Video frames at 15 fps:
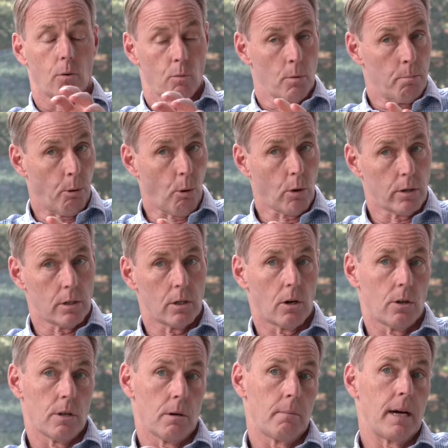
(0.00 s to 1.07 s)
Reported
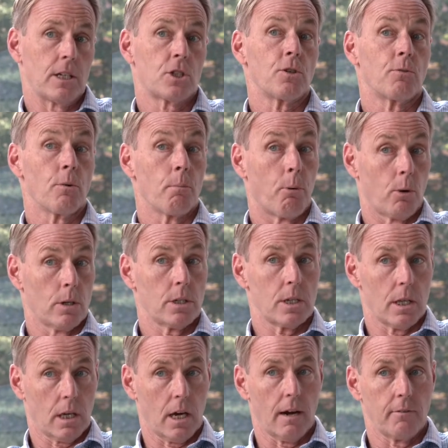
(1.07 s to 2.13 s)
are the amounts you've reported
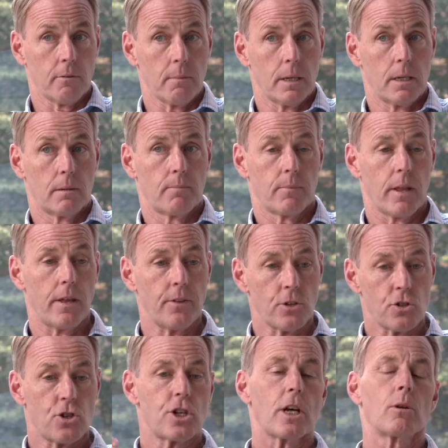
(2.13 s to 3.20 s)
to the government. And
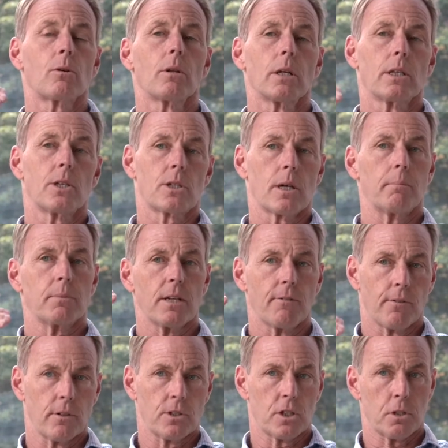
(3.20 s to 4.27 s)
there's generally some
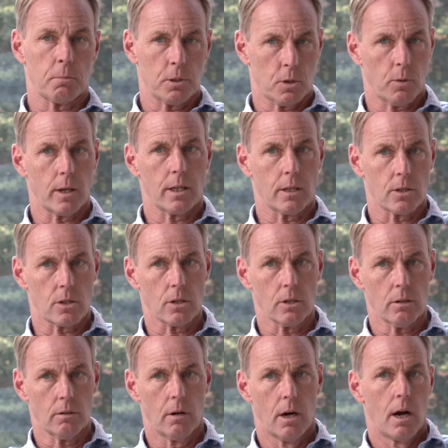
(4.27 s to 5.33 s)
differences between the
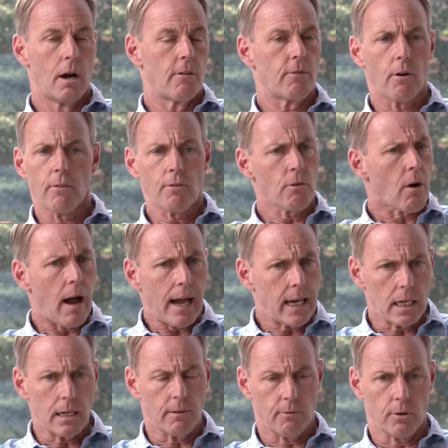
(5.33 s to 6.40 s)
two for a
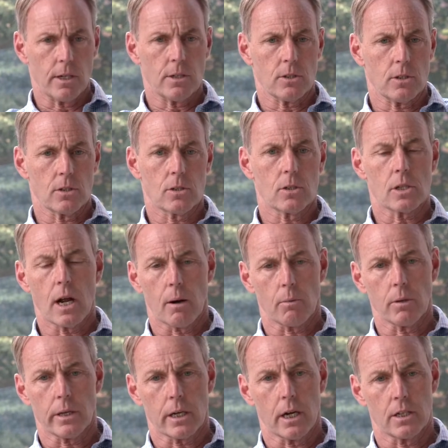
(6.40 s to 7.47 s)
variety of reasons. It's
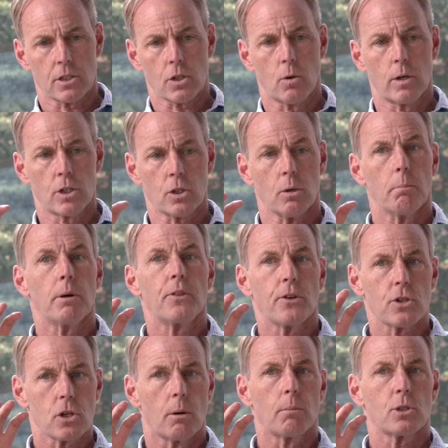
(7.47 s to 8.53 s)
not really consequential, but
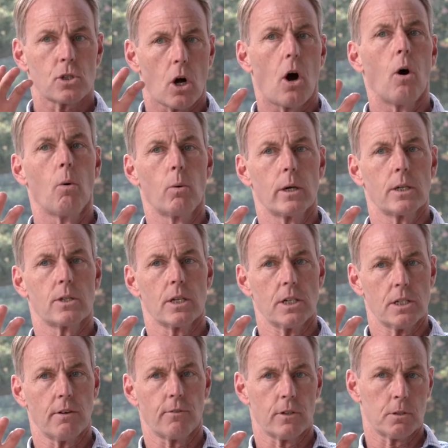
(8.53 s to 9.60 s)
there's almost always
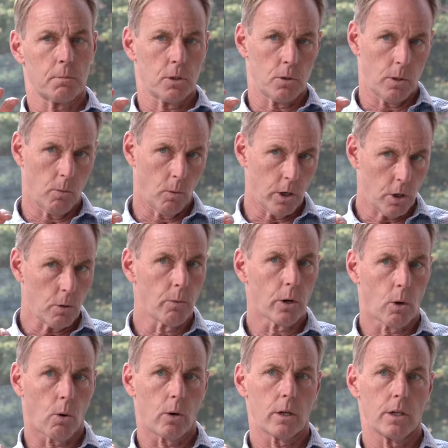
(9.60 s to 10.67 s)
a difference between what you
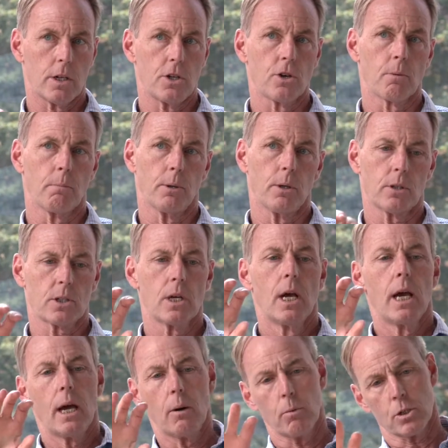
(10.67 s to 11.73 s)
recorded in your books
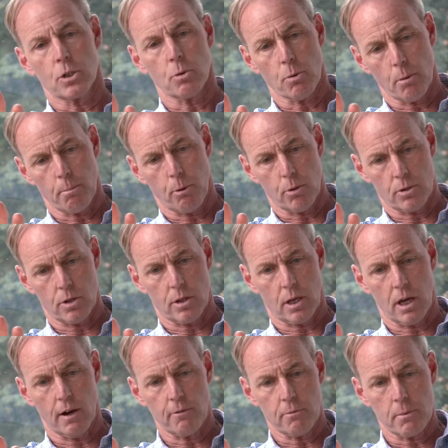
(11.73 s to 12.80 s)
and what you report to the
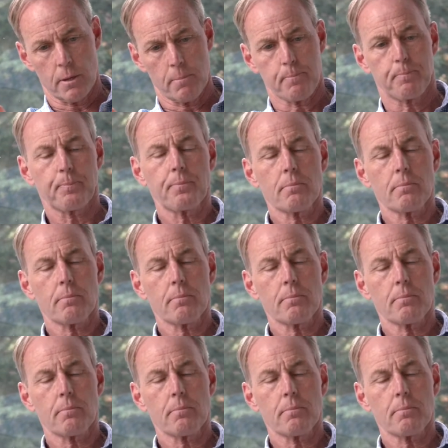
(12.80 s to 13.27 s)
government.